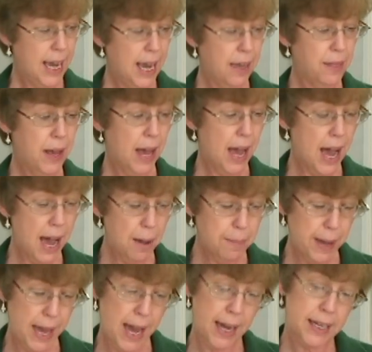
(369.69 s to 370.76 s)
And the
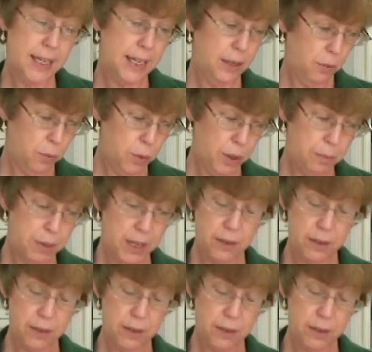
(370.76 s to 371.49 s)
hot pack would